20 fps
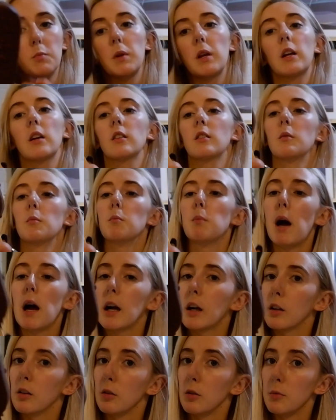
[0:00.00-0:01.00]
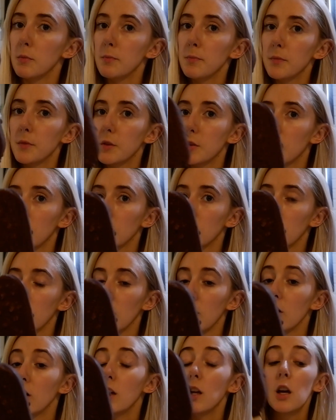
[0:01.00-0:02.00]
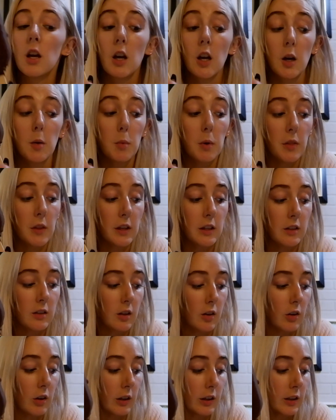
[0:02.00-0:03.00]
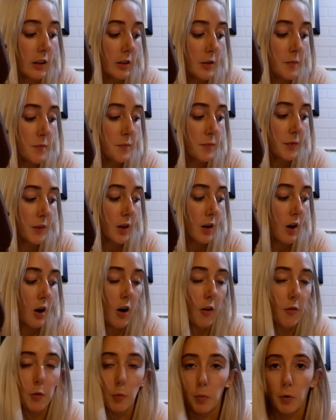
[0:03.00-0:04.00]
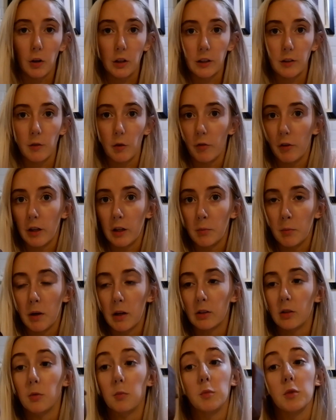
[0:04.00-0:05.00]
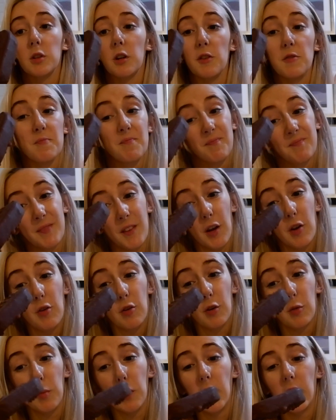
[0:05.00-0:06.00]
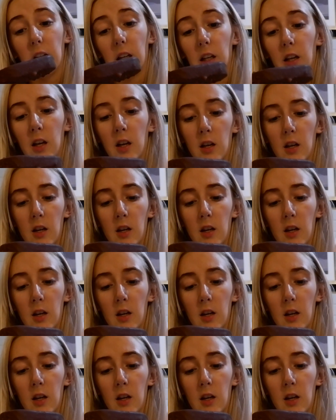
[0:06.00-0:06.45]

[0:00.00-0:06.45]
as big as a Magnum, I'm not gonna lie, but these are like half the price of a vegan Magnum, so I'm not complaining.